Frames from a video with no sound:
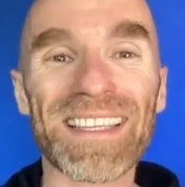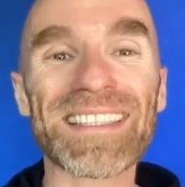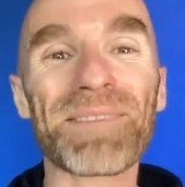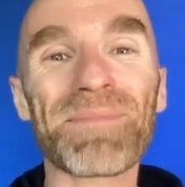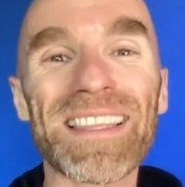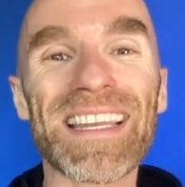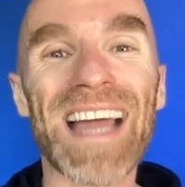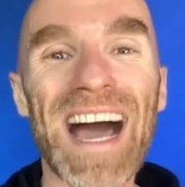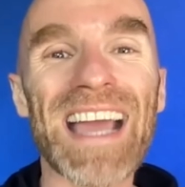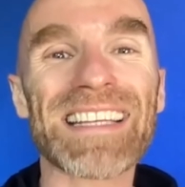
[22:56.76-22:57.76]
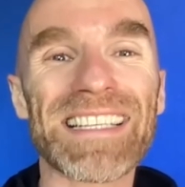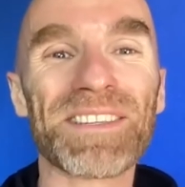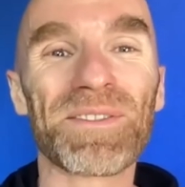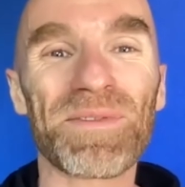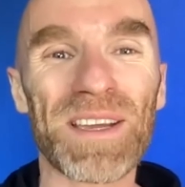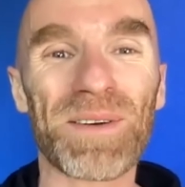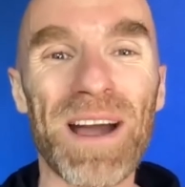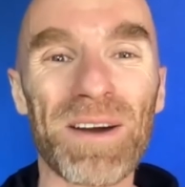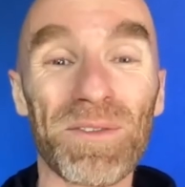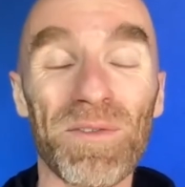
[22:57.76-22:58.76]
something that I didn't figure
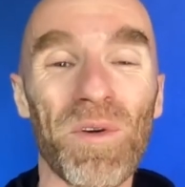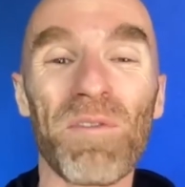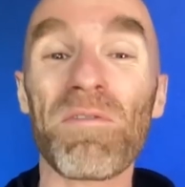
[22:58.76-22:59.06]
out for